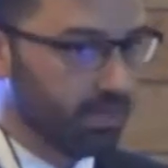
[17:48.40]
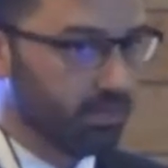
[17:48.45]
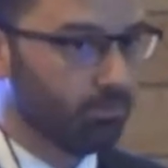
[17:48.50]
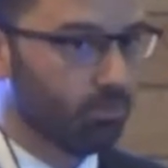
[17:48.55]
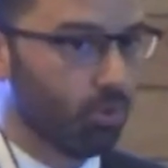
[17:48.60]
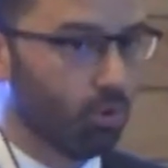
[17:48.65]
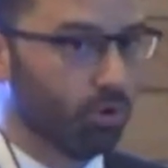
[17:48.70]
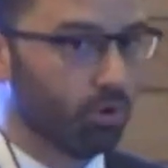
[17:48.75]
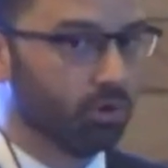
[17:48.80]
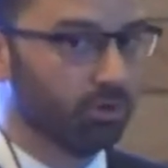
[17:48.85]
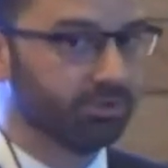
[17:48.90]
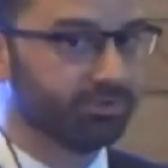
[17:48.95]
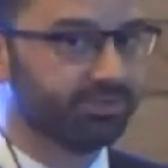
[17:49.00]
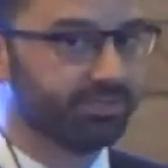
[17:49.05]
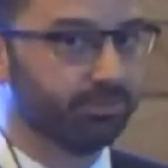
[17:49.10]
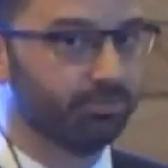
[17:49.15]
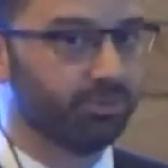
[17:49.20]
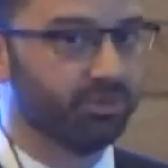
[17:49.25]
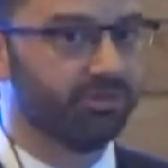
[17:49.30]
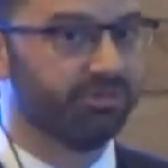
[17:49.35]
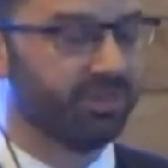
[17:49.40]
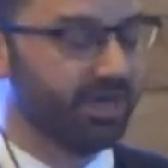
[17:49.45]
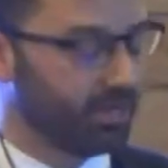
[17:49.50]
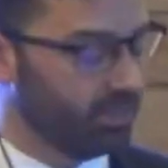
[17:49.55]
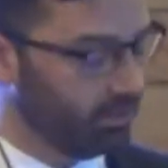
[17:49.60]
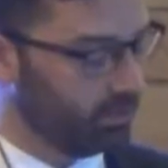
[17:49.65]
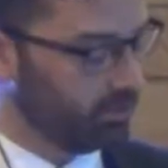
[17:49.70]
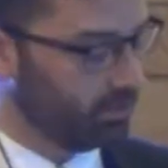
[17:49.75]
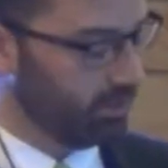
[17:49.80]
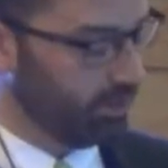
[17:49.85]
and more
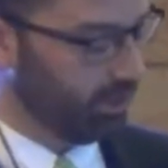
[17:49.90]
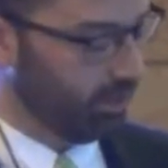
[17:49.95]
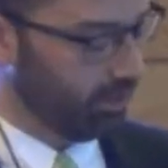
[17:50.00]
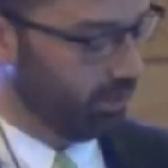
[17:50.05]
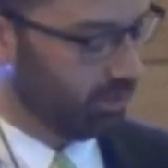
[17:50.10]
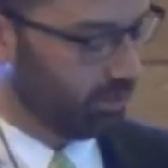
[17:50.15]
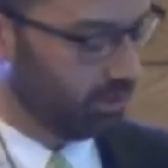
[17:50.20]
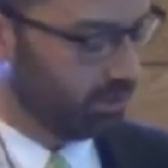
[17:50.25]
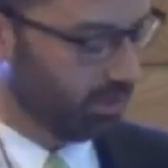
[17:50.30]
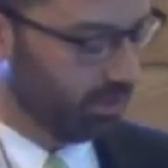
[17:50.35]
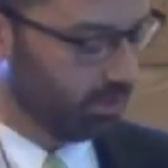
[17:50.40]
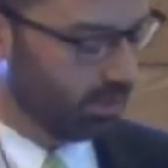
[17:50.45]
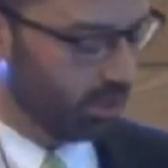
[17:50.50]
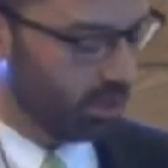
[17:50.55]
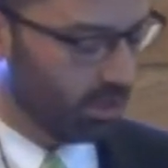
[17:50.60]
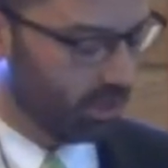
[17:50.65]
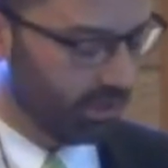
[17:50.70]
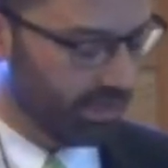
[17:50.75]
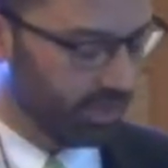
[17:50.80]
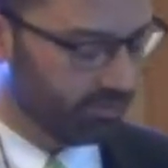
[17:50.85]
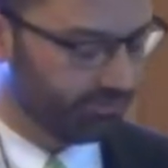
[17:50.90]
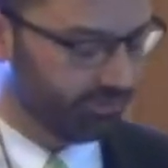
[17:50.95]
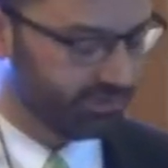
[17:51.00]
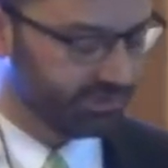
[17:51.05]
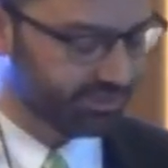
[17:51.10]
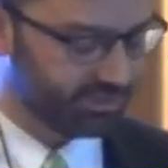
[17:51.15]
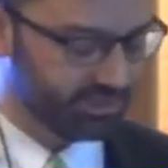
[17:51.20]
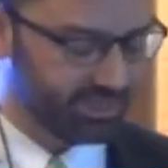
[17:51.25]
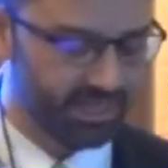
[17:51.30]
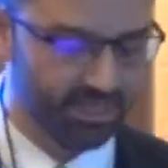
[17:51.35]
sympathetically call out
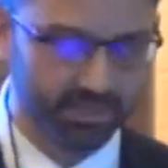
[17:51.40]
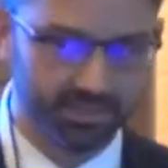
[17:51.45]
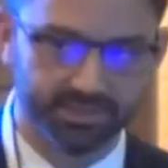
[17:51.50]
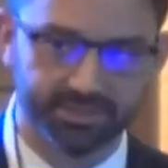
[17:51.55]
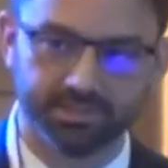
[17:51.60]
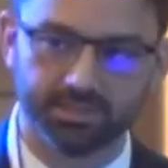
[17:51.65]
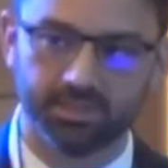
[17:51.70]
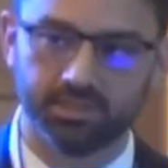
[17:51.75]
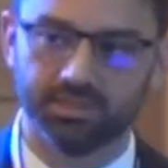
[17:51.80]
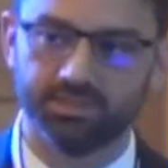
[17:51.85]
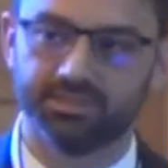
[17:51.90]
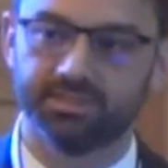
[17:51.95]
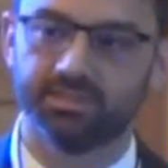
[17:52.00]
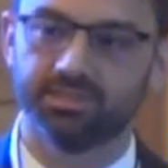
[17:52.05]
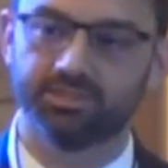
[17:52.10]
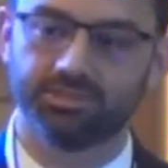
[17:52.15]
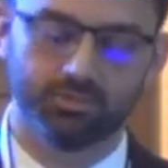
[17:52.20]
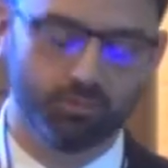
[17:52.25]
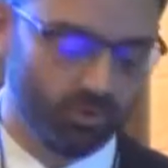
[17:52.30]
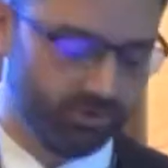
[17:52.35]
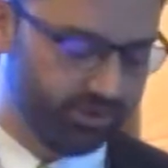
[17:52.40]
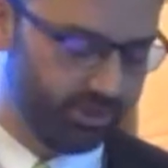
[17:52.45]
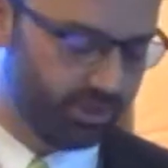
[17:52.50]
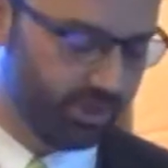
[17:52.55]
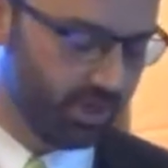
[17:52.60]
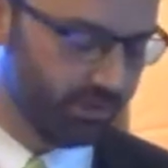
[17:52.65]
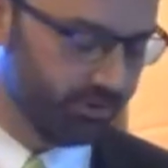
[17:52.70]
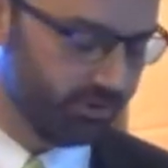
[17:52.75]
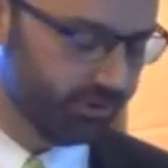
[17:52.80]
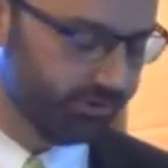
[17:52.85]
the snakes that exist
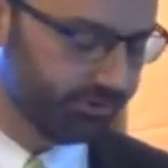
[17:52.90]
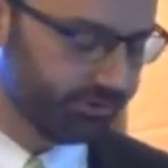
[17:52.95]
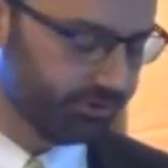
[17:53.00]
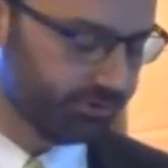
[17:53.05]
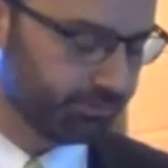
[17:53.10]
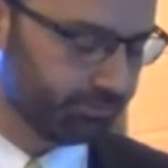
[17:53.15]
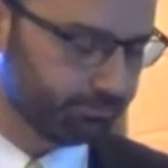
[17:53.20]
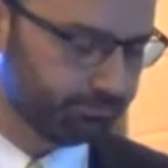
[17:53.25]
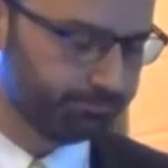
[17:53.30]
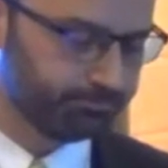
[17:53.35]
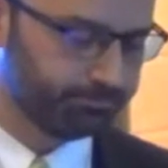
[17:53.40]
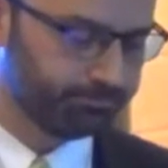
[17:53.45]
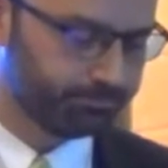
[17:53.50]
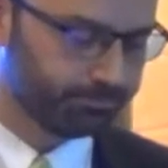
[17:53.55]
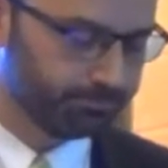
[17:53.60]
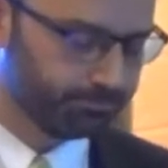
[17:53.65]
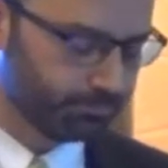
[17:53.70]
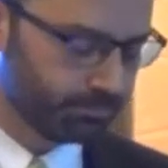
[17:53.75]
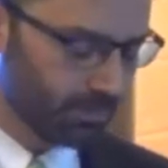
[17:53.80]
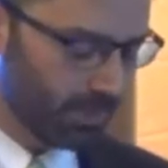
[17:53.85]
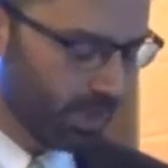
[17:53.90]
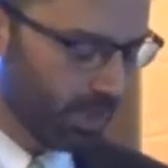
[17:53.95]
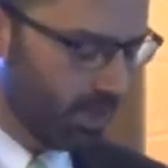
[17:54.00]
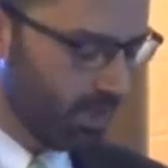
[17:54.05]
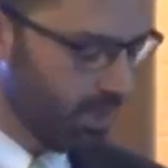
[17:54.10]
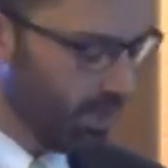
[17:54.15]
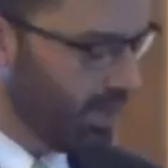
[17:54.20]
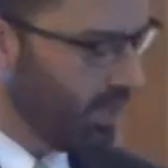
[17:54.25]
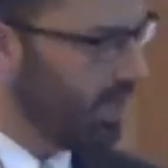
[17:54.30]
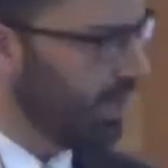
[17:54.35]
within others.
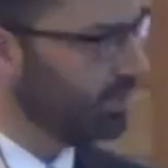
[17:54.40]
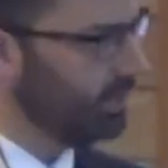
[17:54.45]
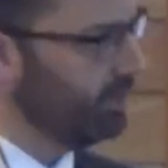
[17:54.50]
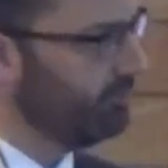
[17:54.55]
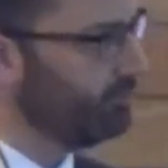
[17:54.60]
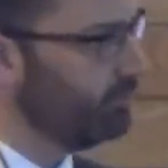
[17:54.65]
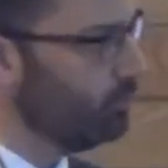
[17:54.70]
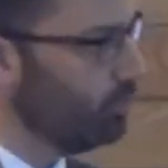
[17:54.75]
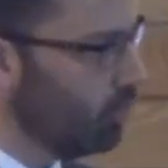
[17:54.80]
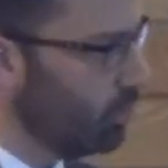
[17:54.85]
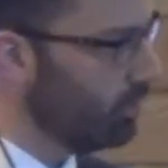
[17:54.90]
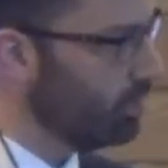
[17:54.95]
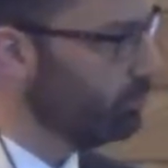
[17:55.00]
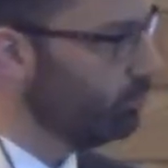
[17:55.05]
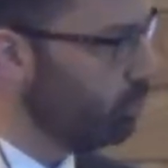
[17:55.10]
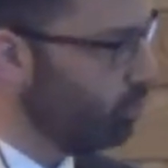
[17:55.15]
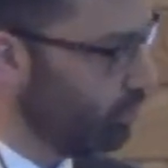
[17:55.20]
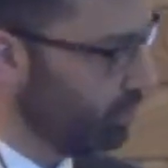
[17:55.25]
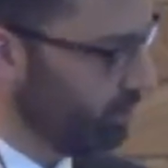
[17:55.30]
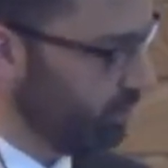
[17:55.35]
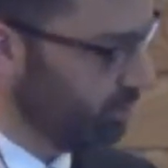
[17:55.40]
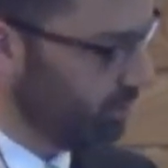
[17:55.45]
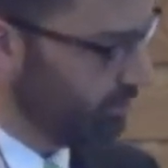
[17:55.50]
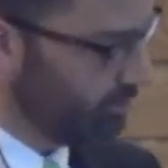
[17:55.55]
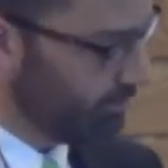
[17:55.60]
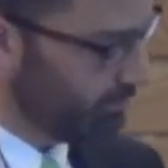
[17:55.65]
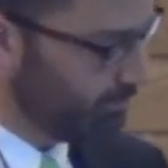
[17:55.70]
And even more important,